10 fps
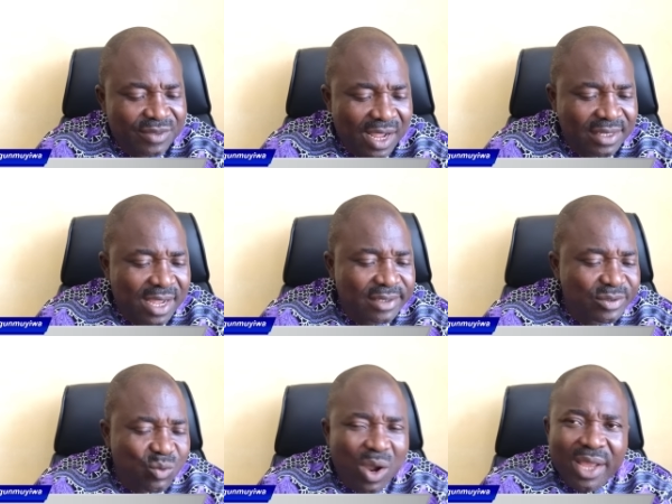And that
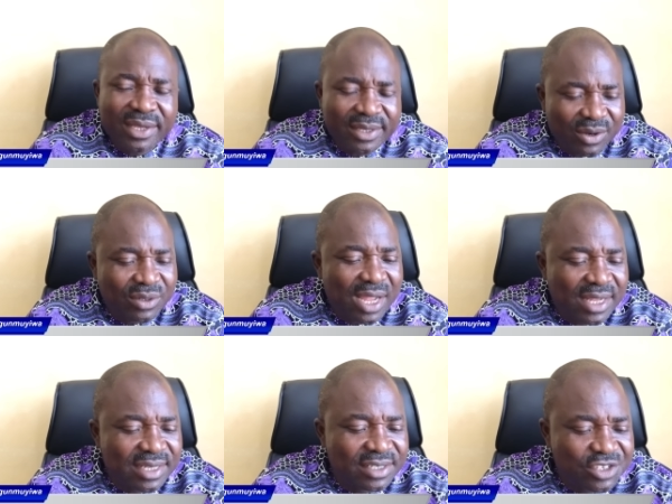is why
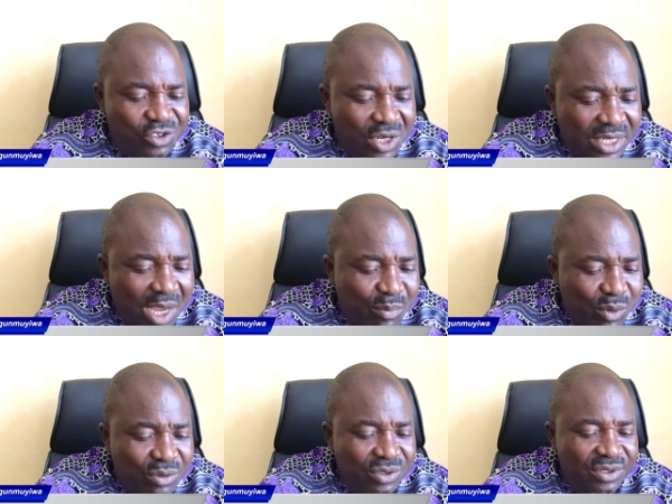under this straight
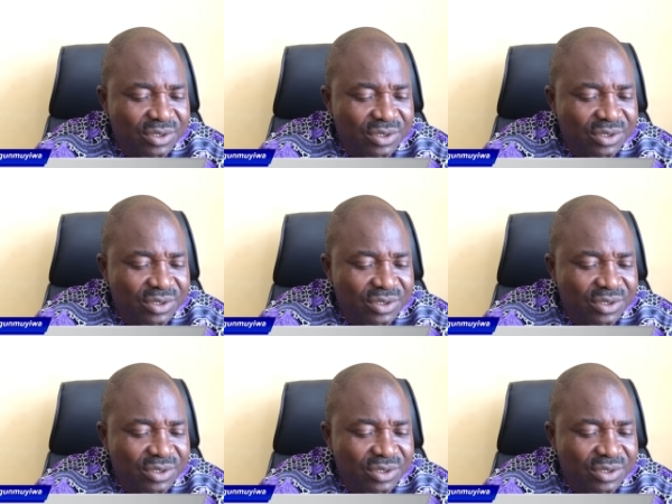approach,